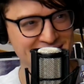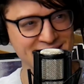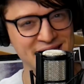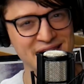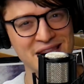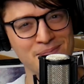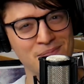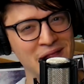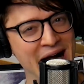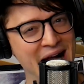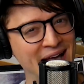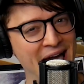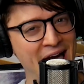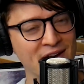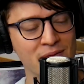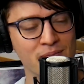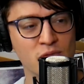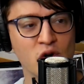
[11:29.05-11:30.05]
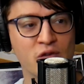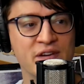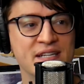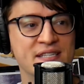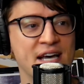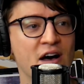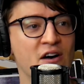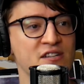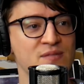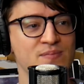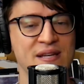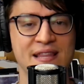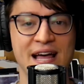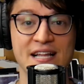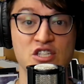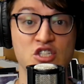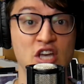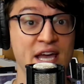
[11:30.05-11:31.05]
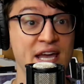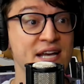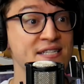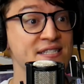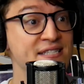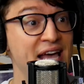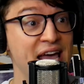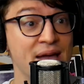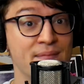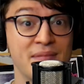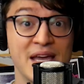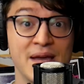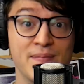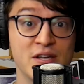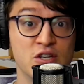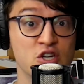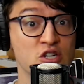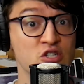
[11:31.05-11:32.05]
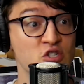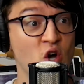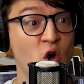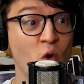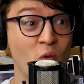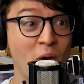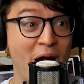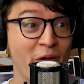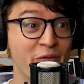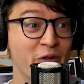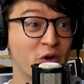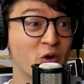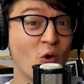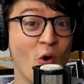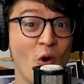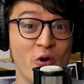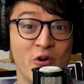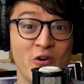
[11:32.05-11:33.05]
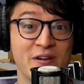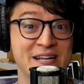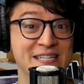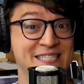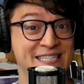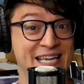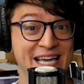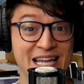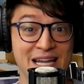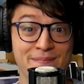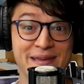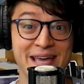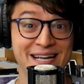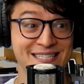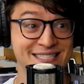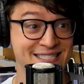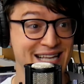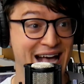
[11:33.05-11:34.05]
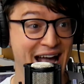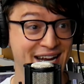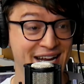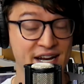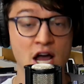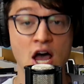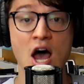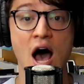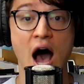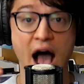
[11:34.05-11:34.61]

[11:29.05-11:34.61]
into the Black Adam movie tells me that JSA may be just around the corner. It's getting me excited.